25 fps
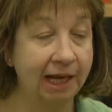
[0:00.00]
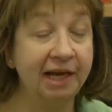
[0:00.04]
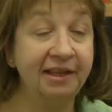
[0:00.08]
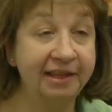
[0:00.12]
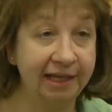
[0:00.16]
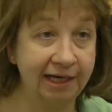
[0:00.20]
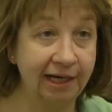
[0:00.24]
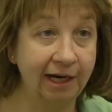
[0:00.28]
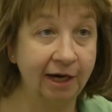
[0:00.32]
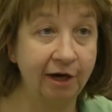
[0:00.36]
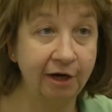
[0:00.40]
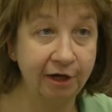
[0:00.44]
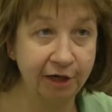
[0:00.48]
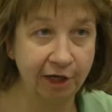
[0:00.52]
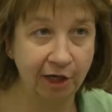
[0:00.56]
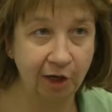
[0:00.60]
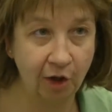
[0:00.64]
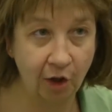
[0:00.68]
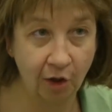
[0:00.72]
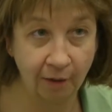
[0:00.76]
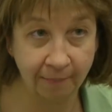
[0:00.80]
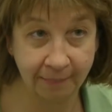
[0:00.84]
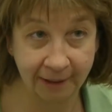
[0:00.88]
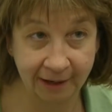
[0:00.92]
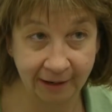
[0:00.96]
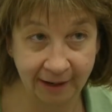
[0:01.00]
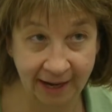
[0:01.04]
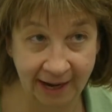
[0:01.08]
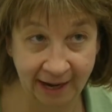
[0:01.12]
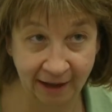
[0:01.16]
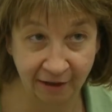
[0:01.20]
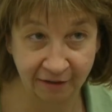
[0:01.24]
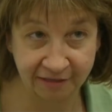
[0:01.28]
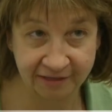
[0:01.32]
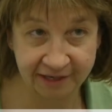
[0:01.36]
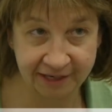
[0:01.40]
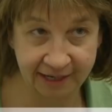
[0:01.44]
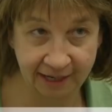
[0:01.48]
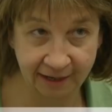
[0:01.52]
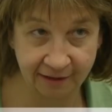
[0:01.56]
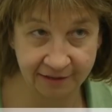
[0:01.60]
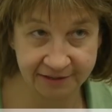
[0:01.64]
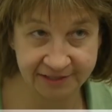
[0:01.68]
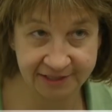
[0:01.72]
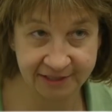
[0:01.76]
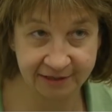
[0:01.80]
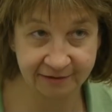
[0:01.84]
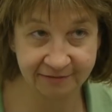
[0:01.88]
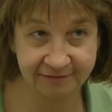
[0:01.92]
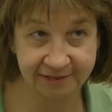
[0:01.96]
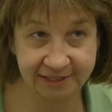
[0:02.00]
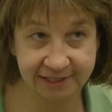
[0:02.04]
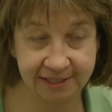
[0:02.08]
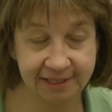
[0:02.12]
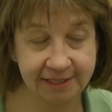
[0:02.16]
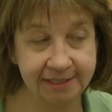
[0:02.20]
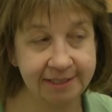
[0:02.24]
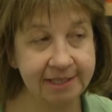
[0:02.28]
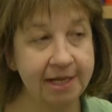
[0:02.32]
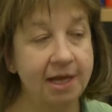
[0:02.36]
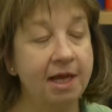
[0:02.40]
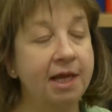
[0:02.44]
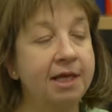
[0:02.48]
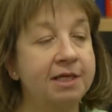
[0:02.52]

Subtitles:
they learn a lot about health and health services.